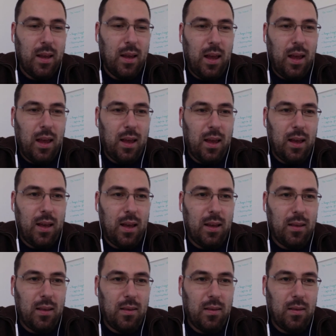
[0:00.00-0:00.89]

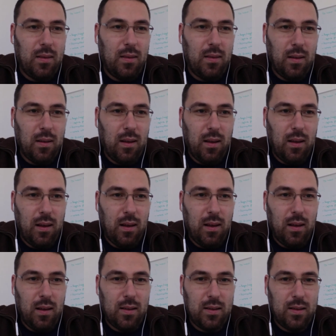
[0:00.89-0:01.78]
and
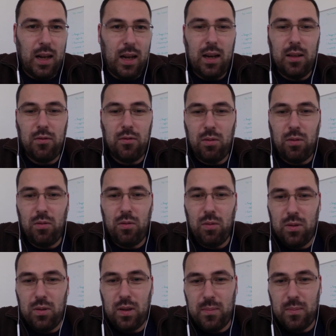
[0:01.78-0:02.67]
started to
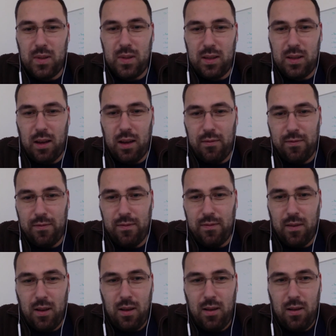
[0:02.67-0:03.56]
do some
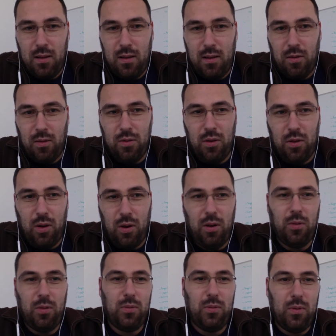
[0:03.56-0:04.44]
stuff on your
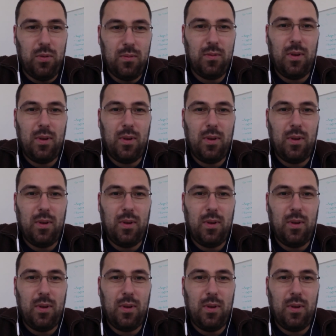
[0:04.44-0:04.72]
own.